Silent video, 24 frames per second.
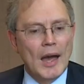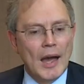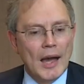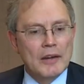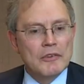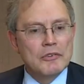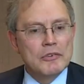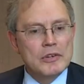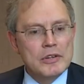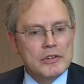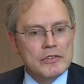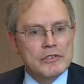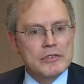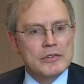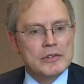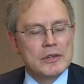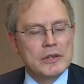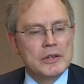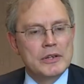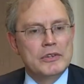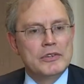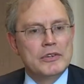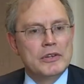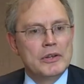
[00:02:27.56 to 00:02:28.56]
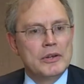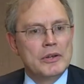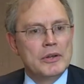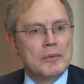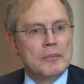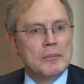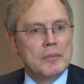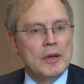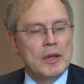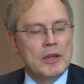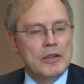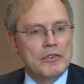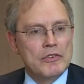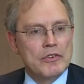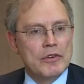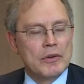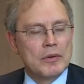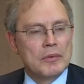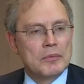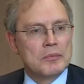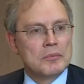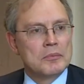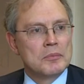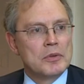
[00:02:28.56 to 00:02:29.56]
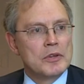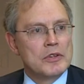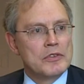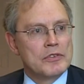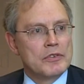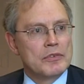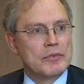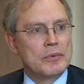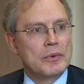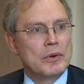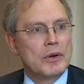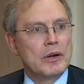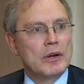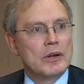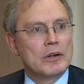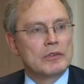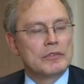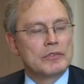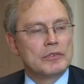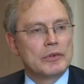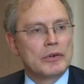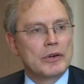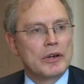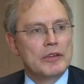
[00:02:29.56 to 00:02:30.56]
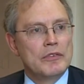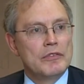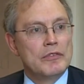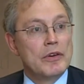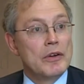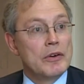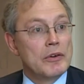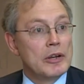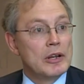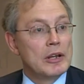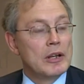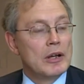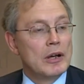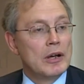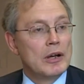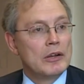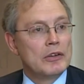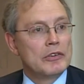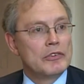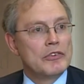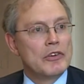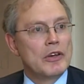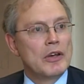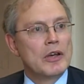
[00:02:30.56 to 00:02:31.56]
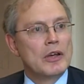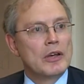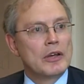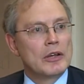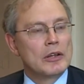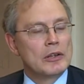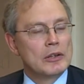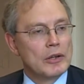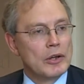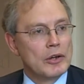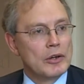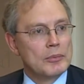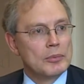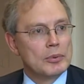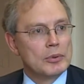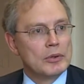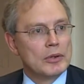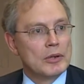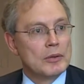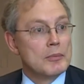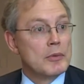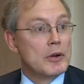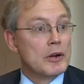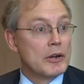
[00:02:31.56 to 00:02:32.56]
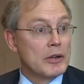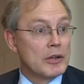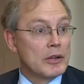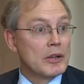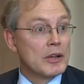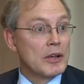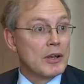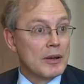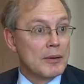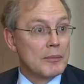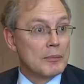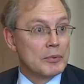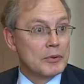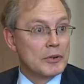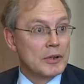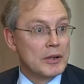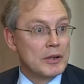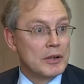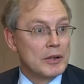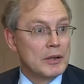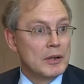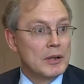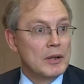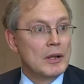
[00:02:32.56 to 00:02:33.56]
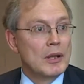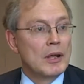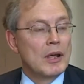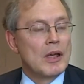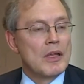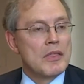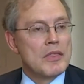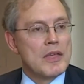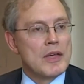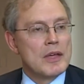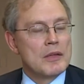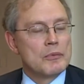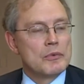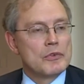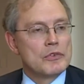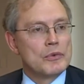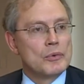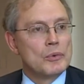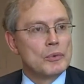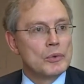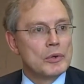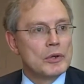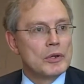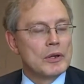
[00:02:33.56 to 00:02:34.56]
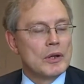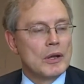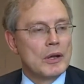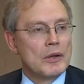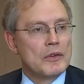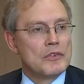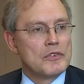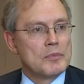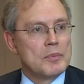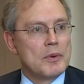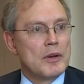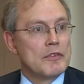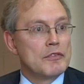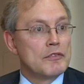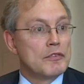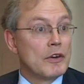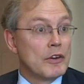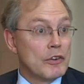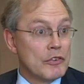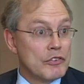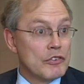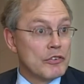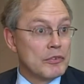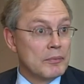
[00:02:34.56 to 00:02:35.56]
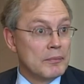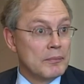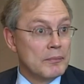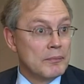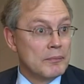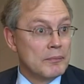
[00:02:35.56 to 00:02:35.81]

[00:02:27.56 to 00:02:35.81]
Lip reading: I recently did a major piece of work for a very large global American company that was organized by function.